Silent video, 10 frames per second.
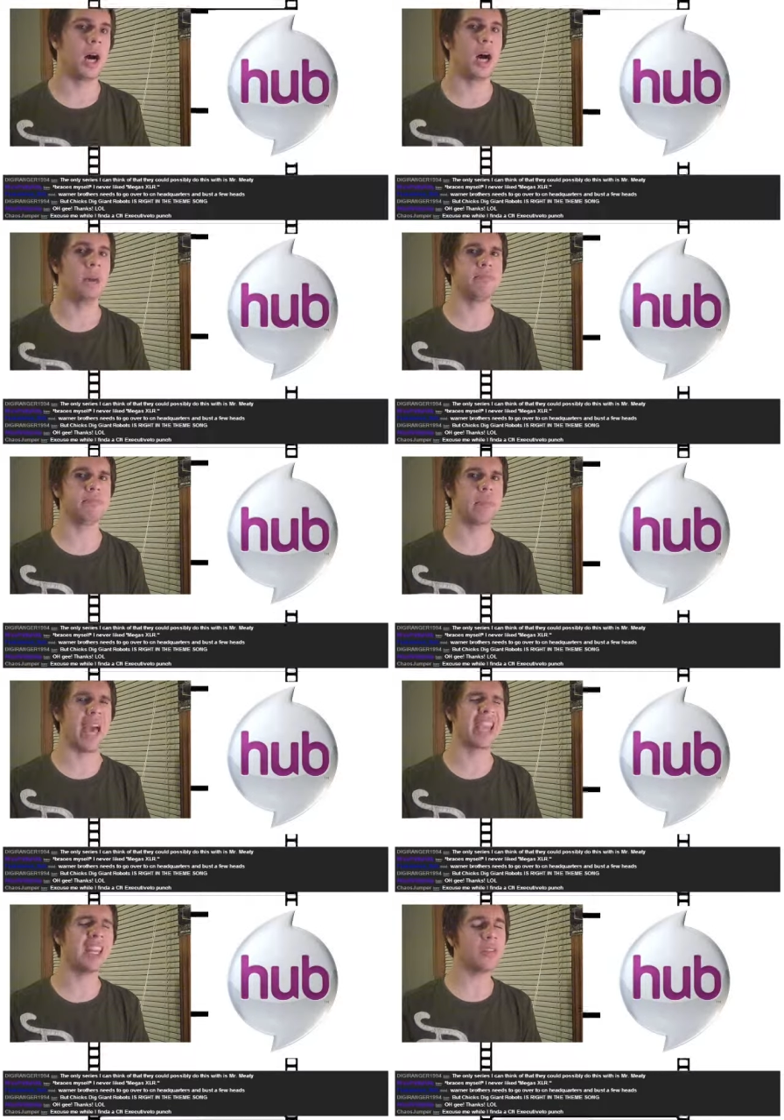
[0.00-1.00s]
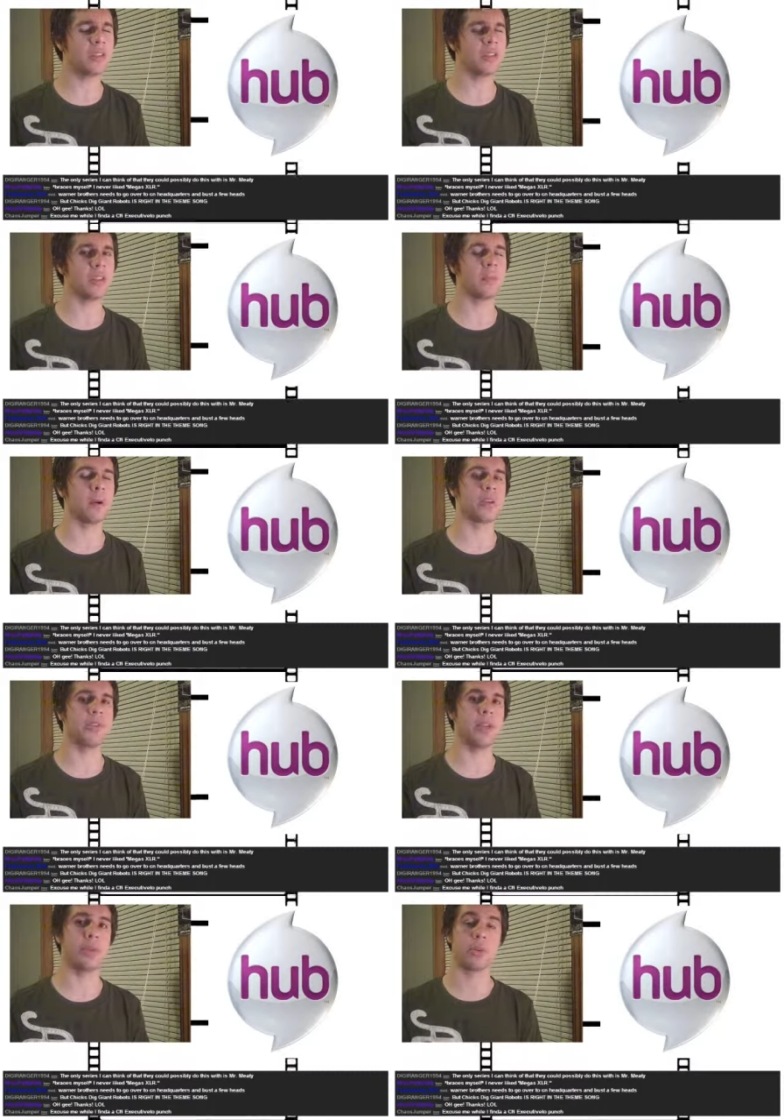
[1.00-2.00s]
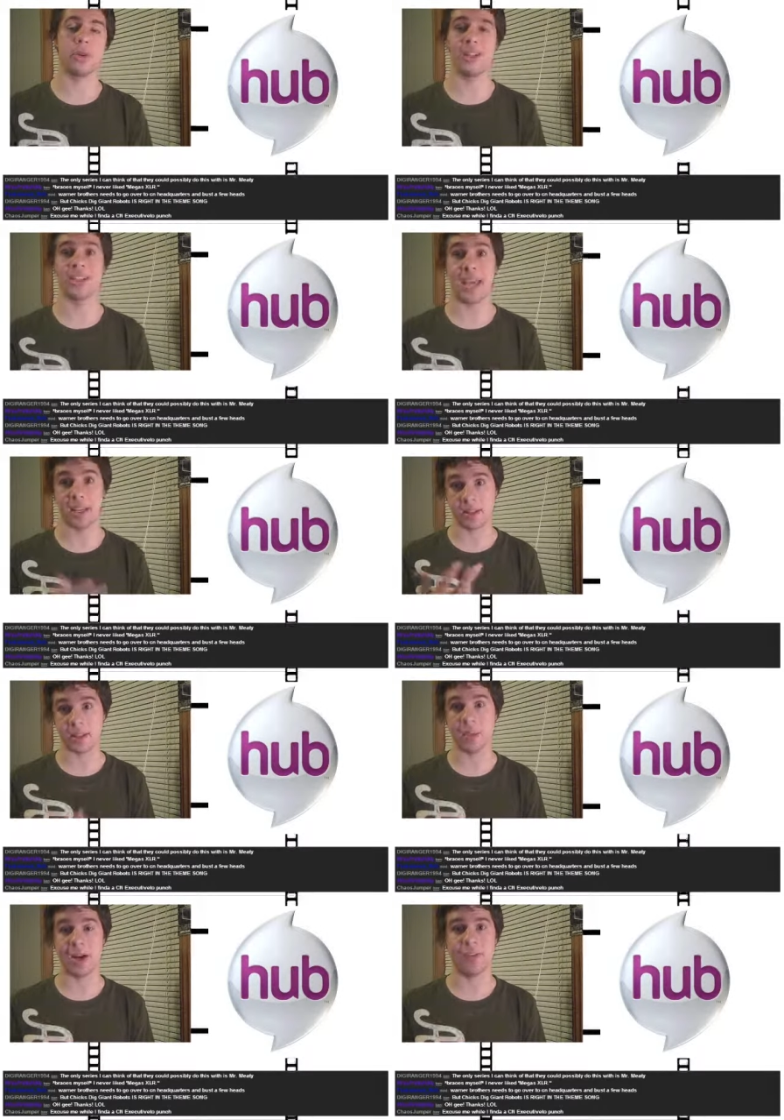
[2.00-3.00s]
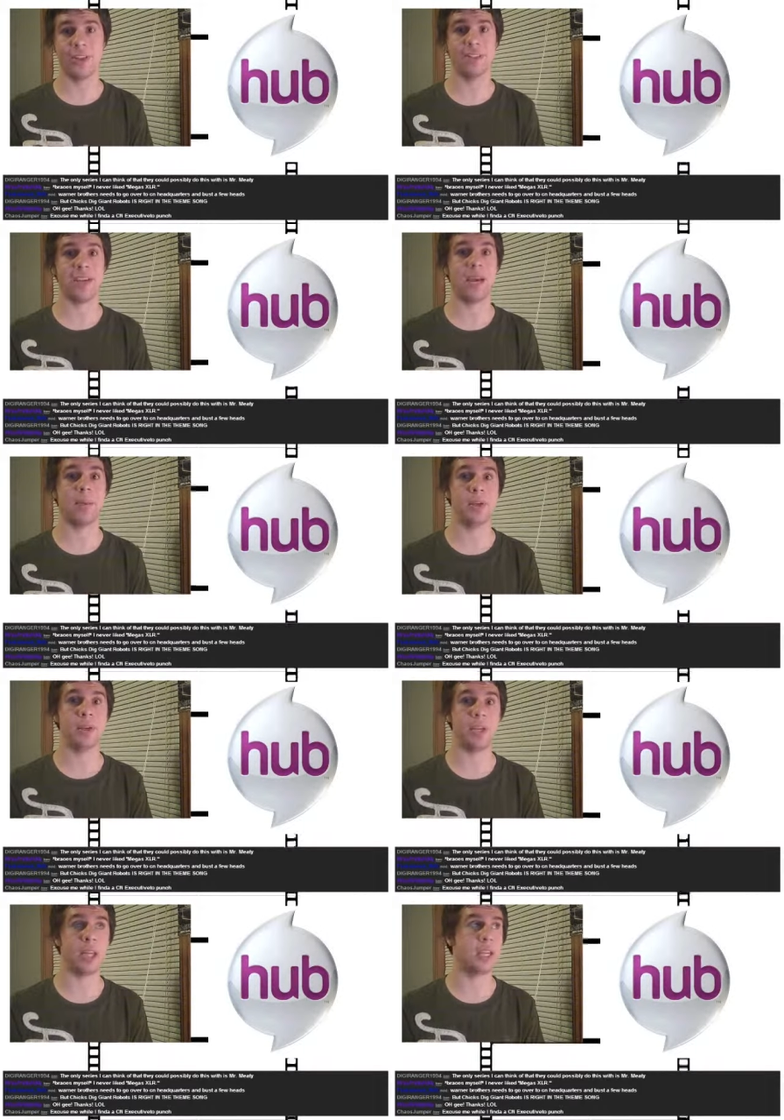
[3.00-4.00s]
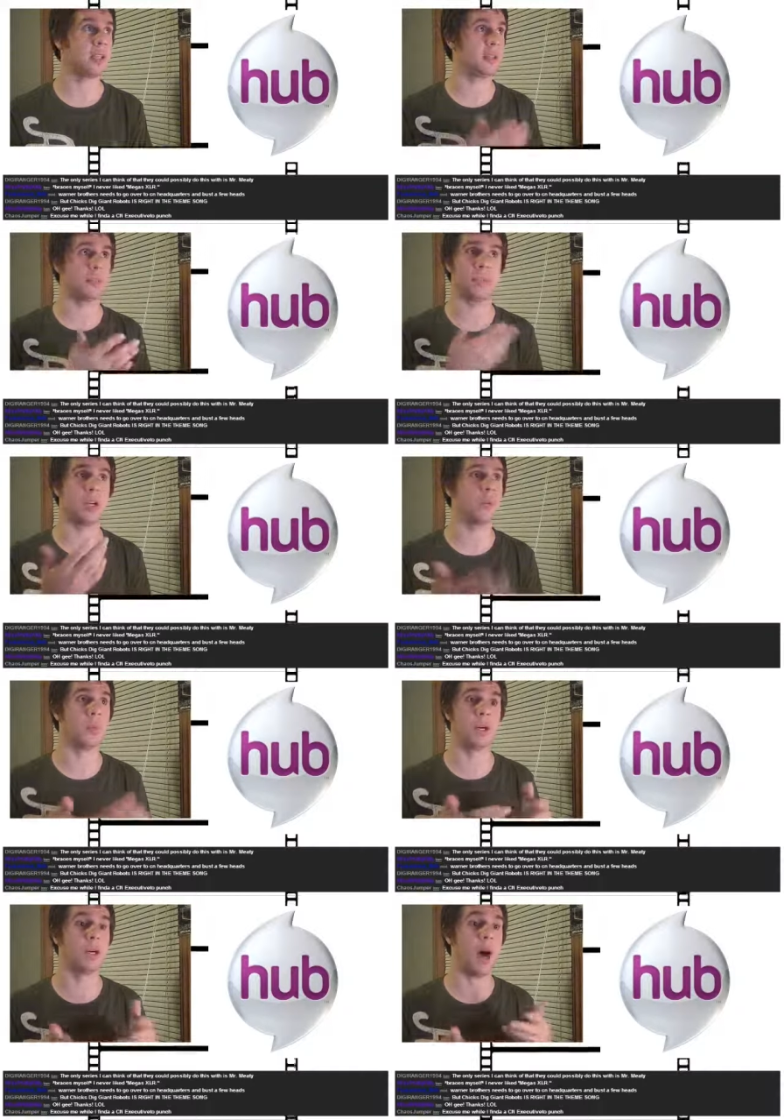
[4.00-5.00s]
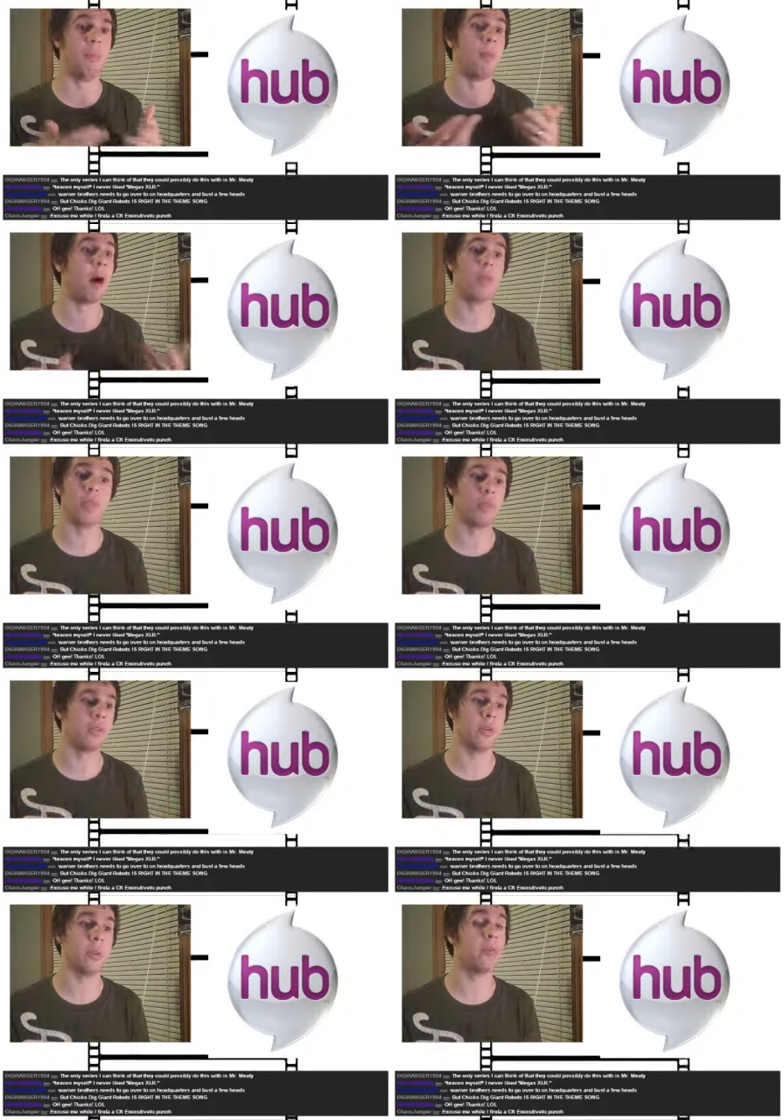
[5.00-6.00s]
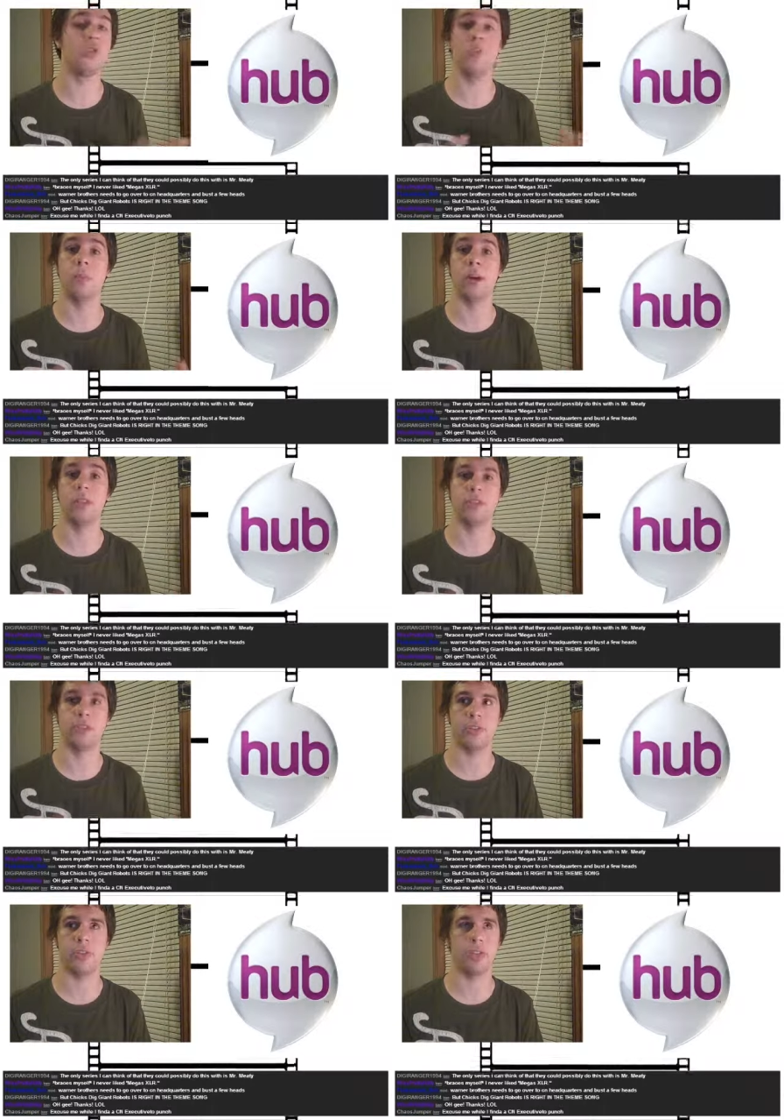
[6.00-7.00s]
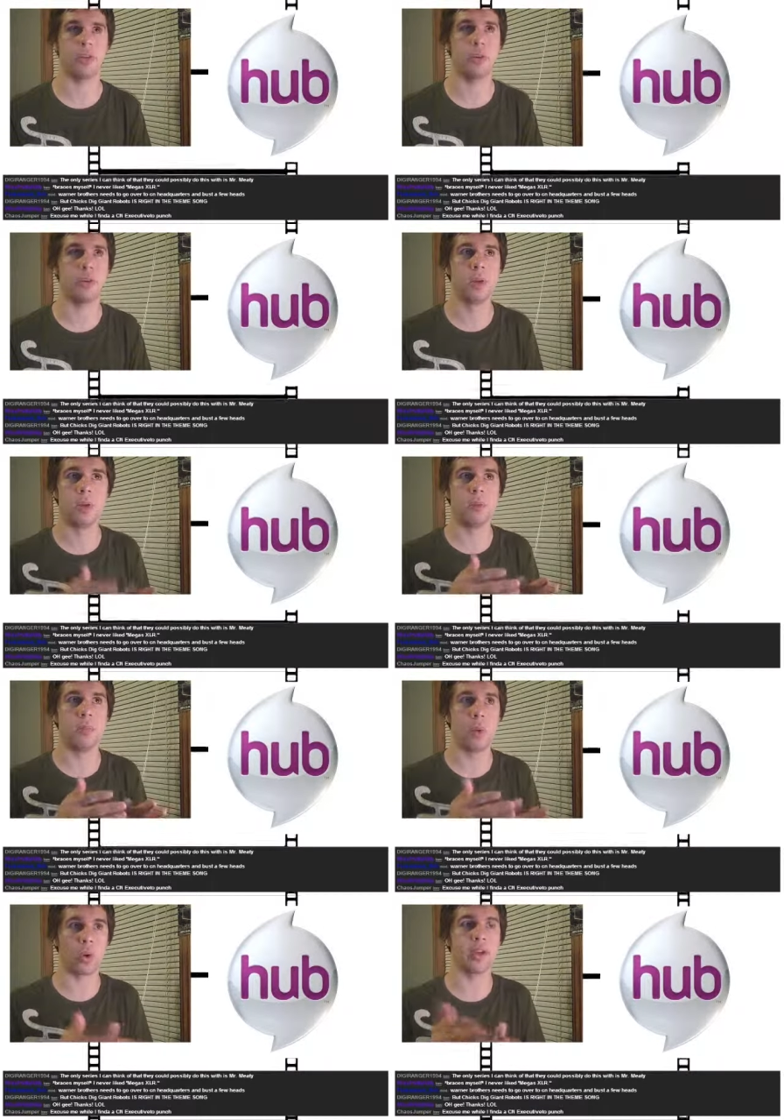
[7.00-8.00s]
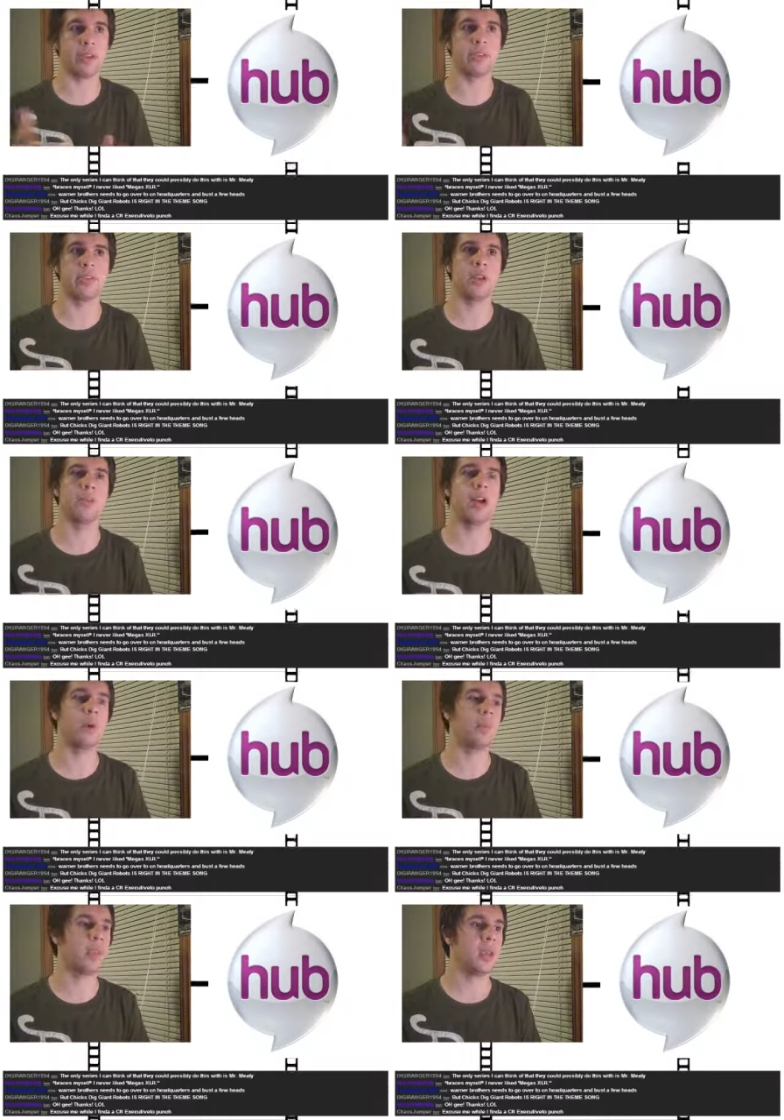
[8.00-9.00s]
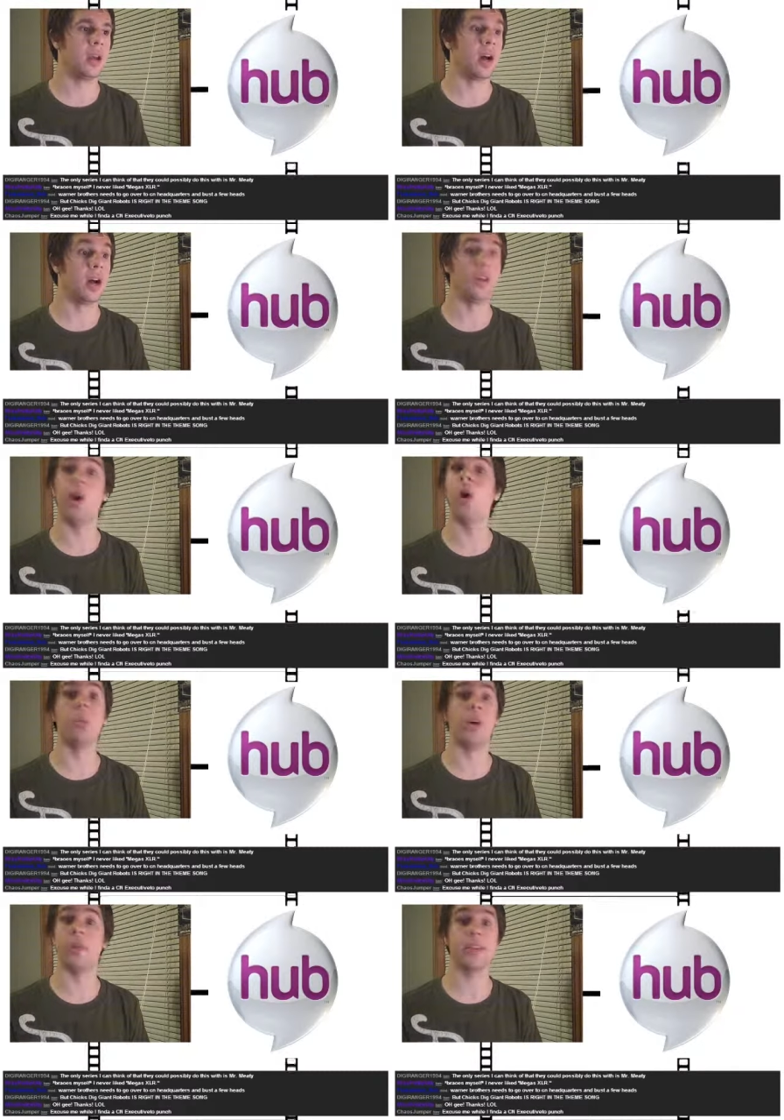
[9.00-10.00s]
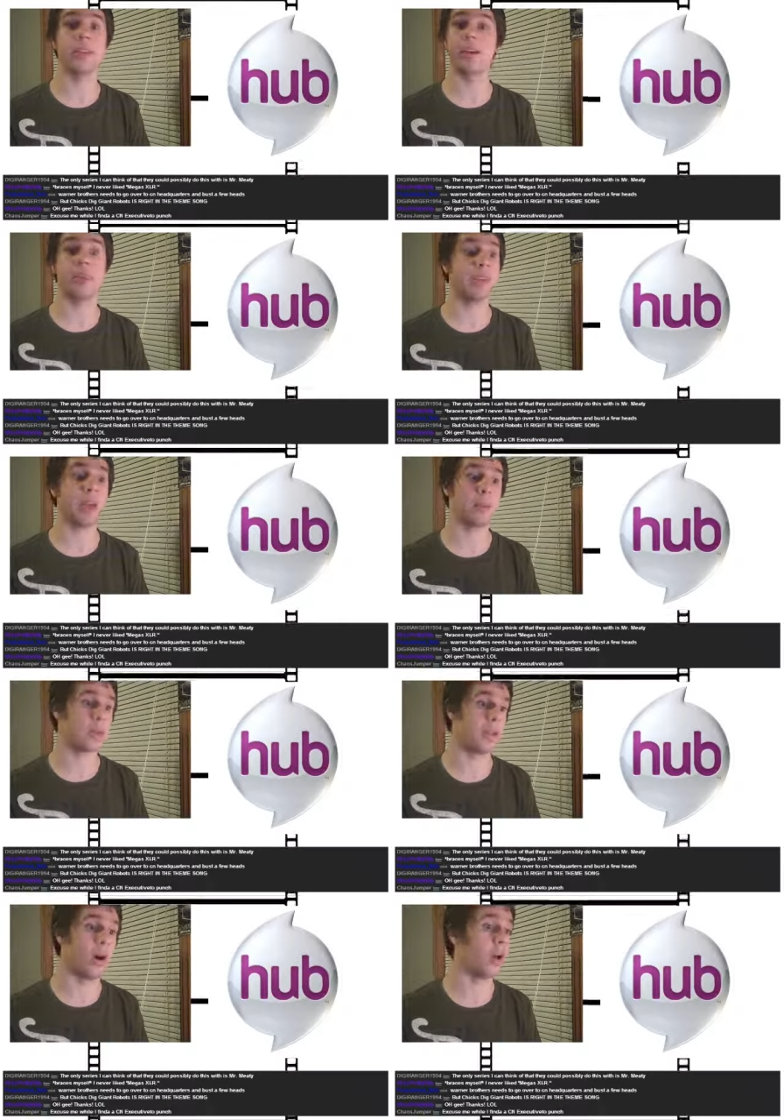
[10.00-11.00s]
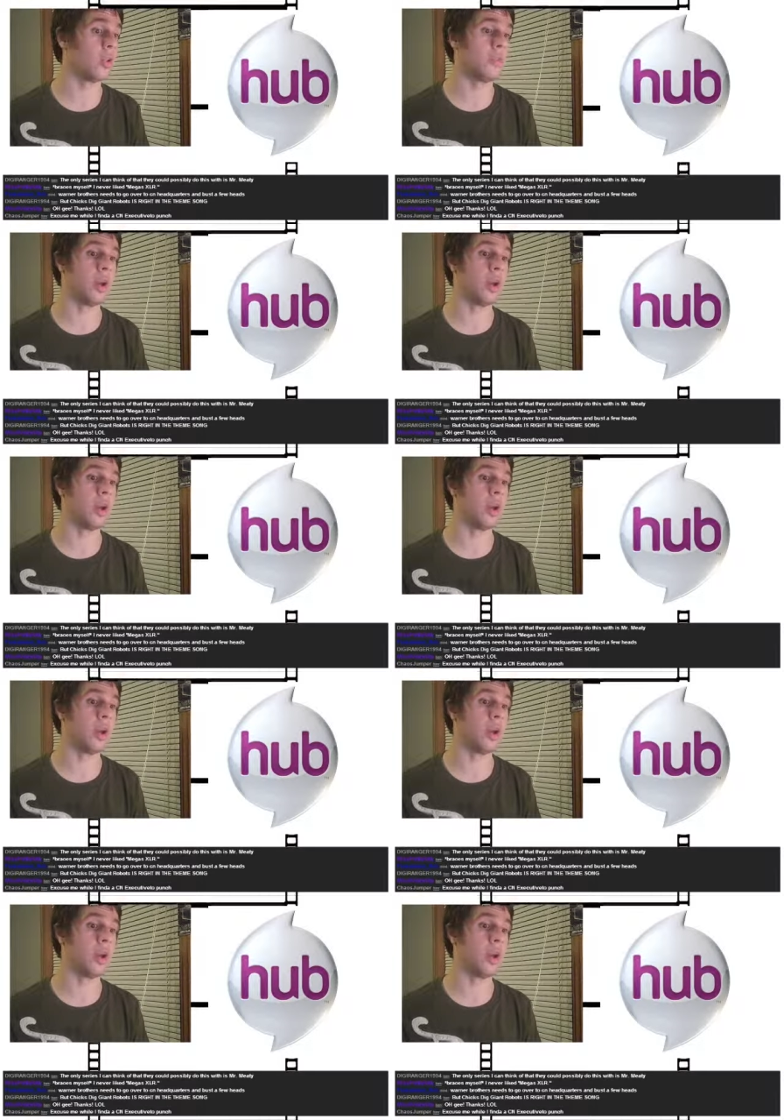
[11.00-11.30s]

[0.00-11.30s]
Um, I kind of was under the impression that it was going to take a little while for that to happen, like, you know, a month or maybe two months just to, like, you know, organize itself out. Uh, no, no, that's not what's happening at all.